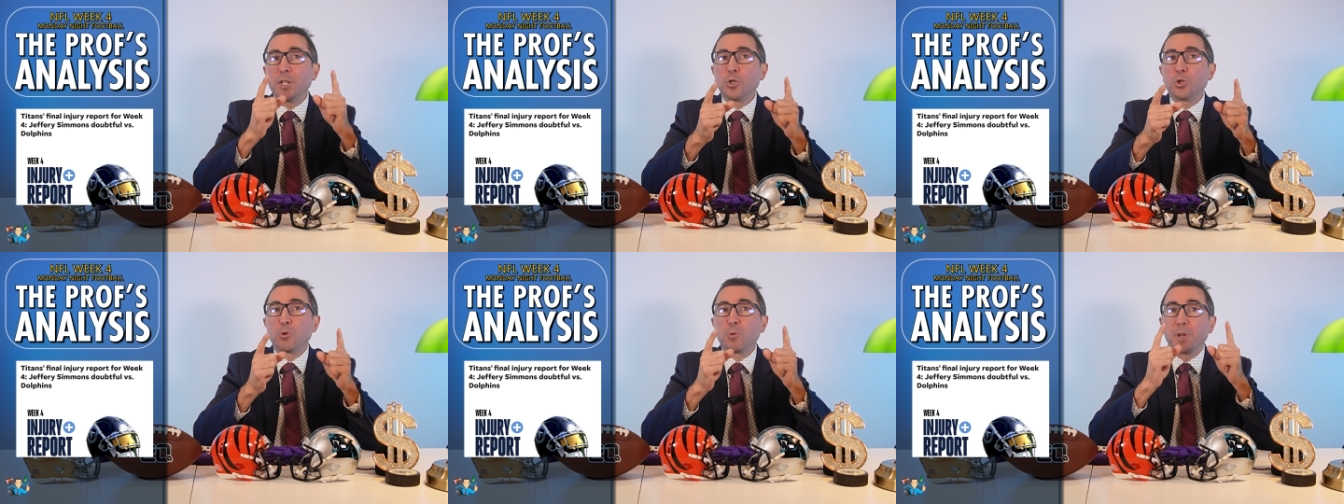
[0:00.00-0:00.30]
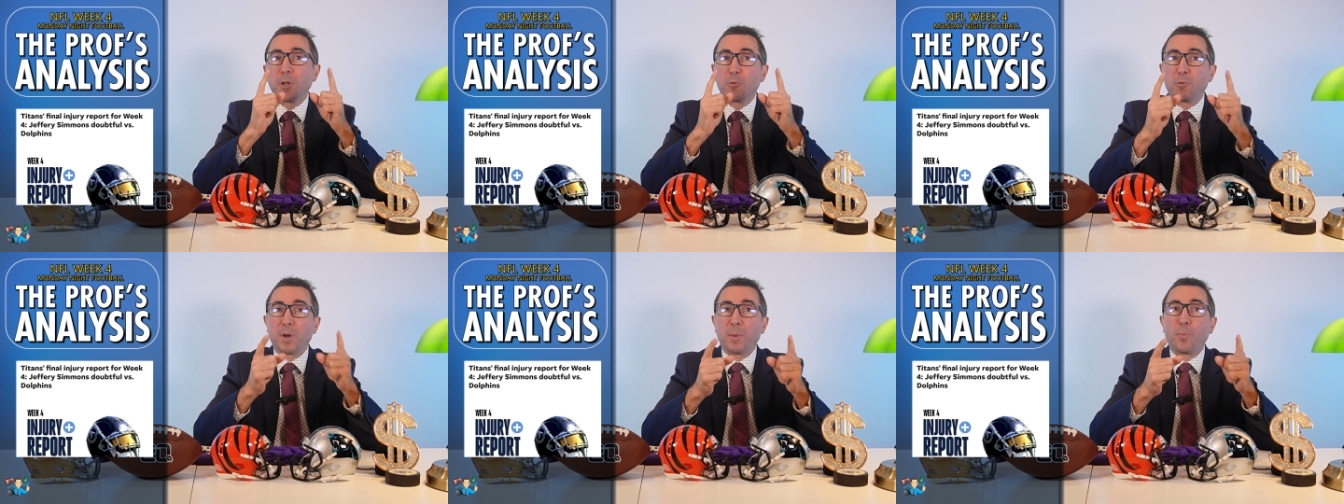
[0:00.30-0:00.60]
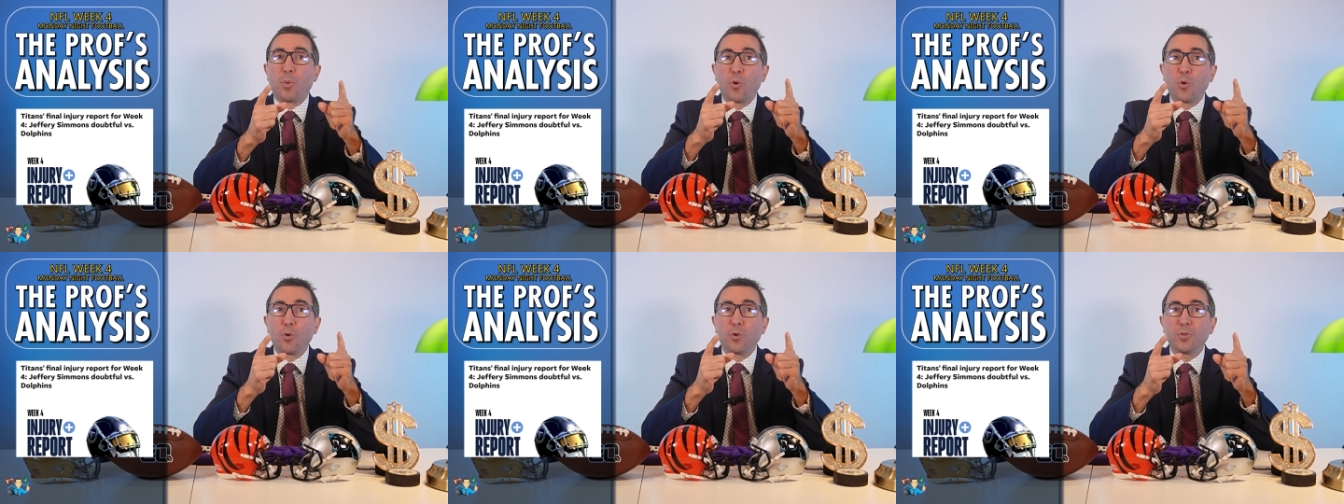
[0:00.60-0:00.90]
injury
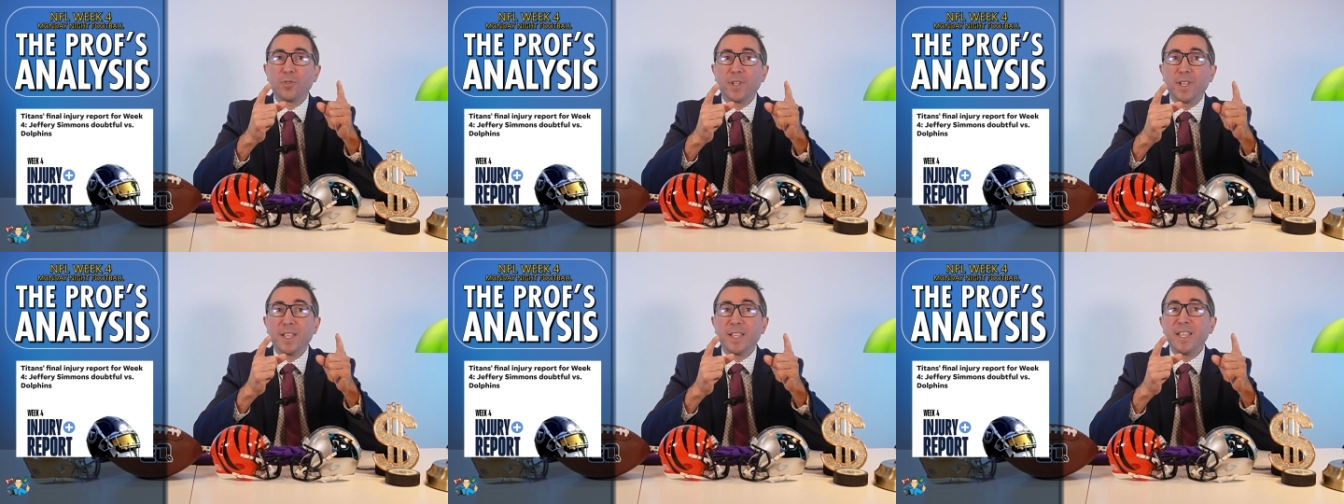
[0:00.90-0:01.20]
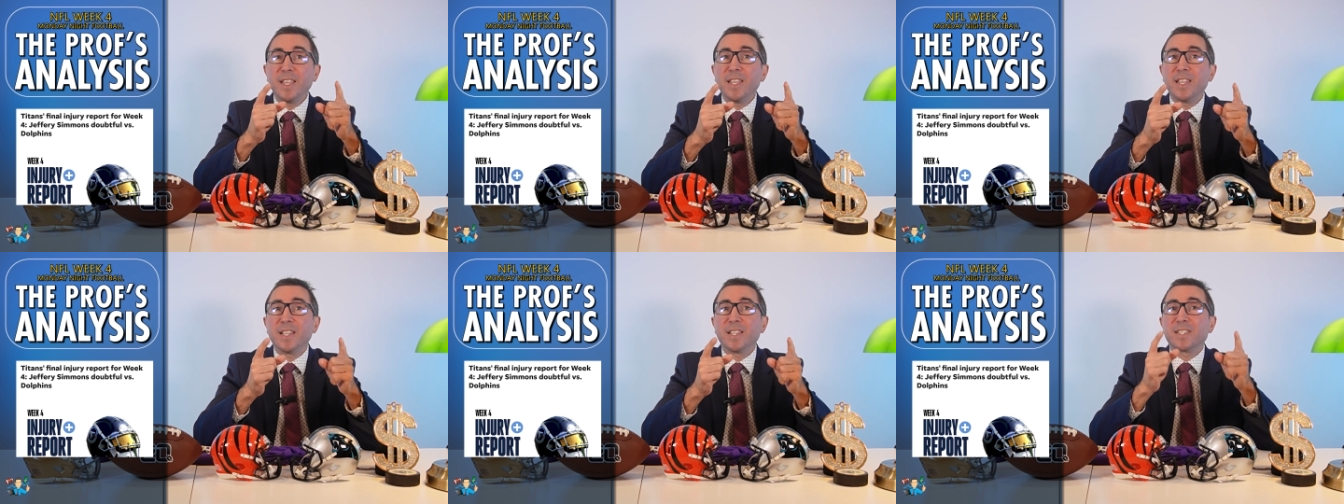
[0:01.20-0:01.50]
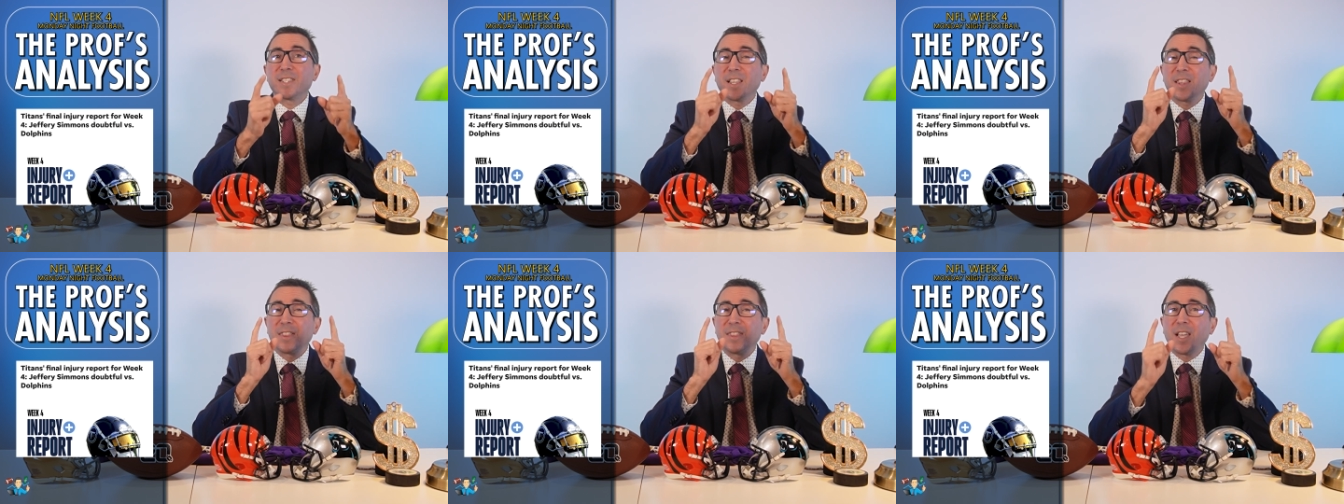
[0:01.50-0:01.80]
report, he
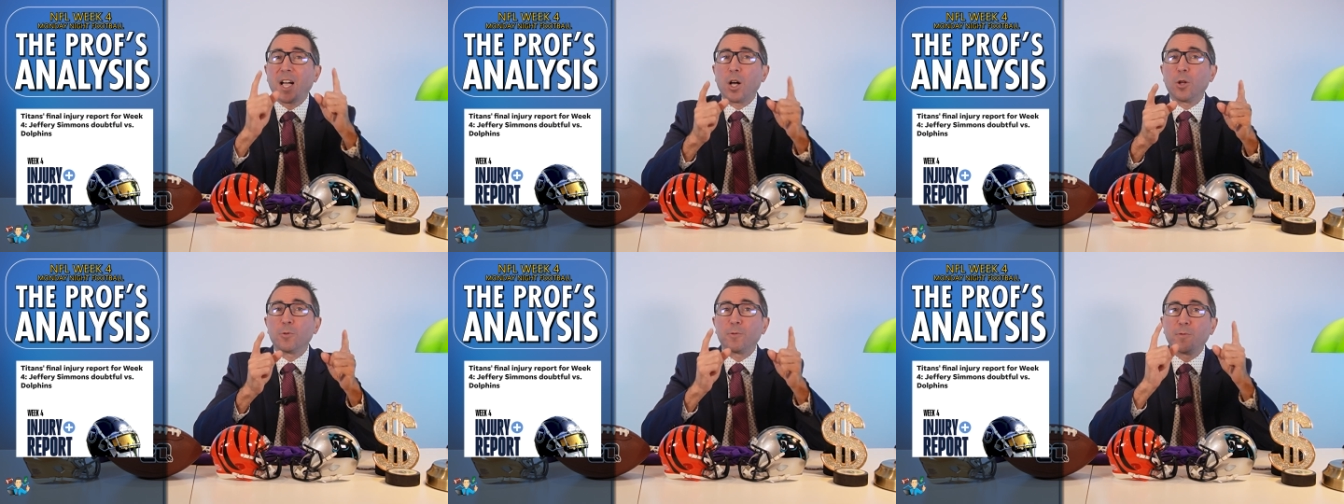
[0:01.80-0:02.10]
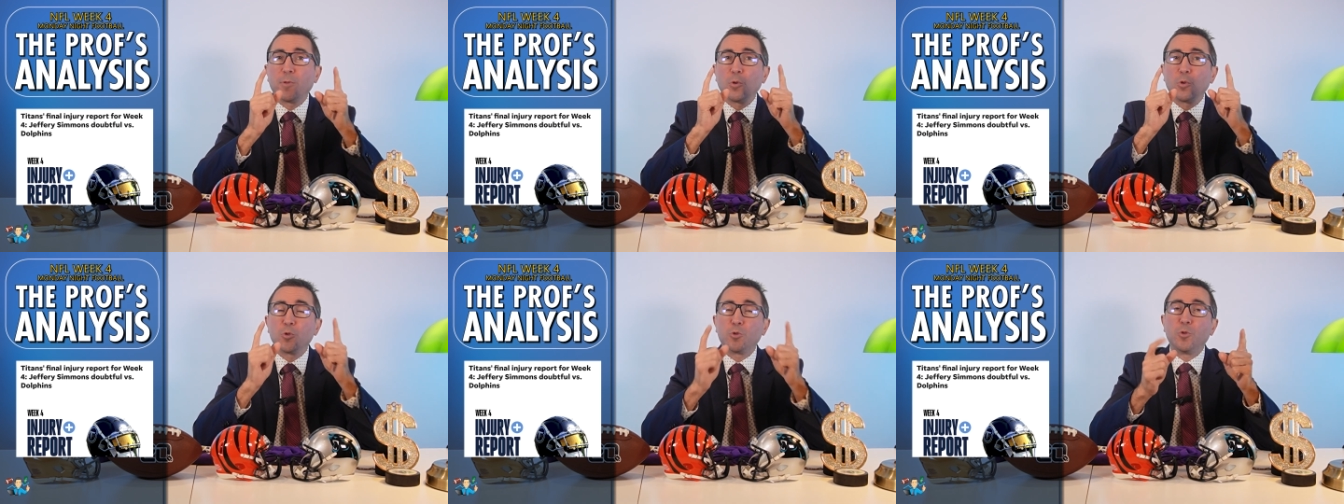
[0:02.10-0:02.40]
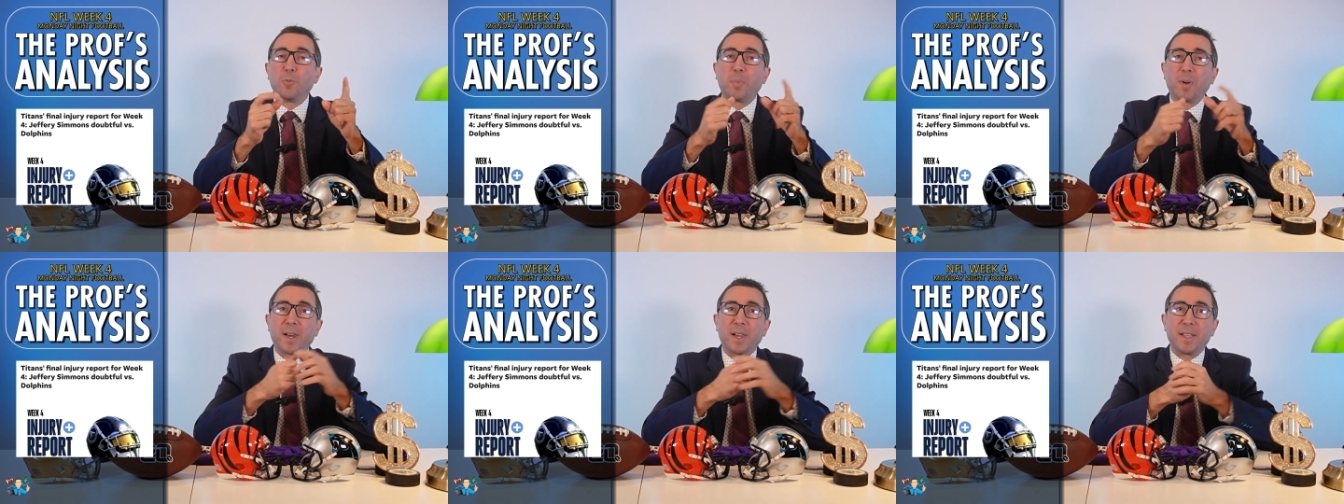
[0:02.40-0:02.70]
is doubtful
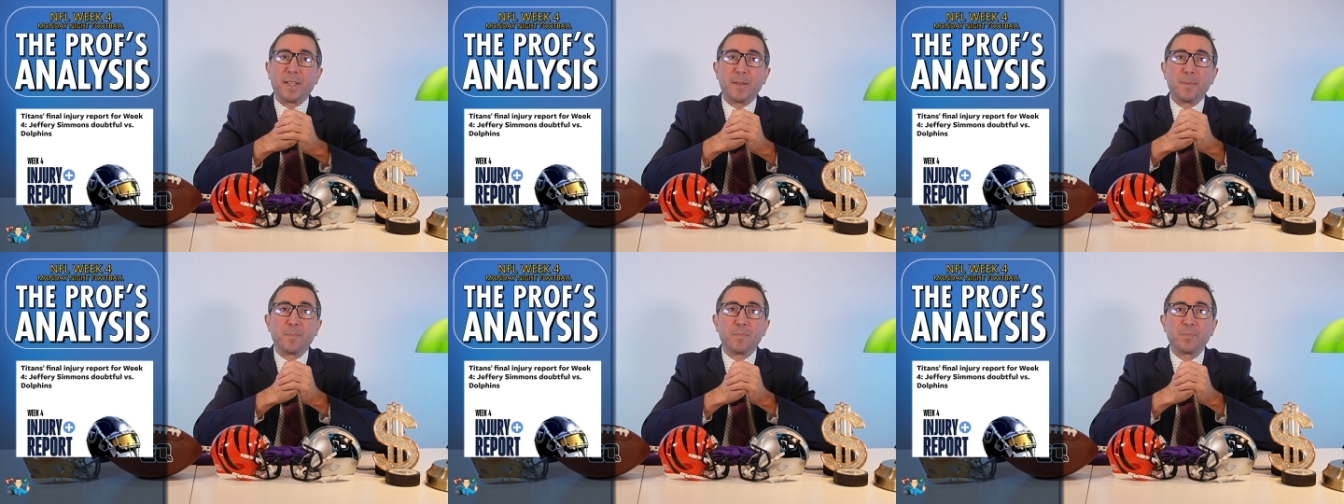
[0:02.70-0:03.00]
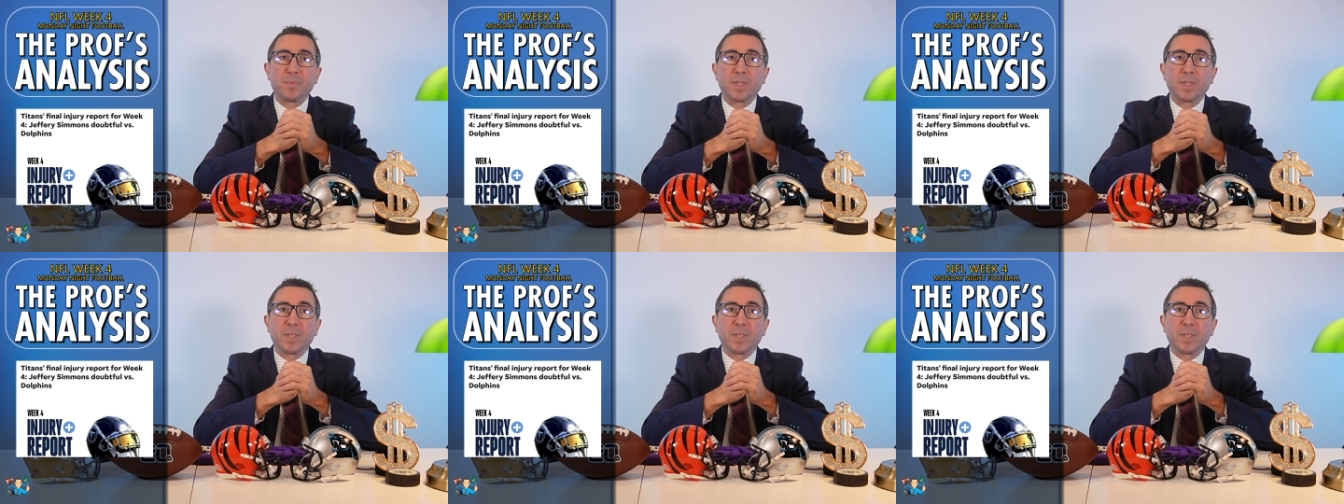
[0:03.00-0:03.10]
to play.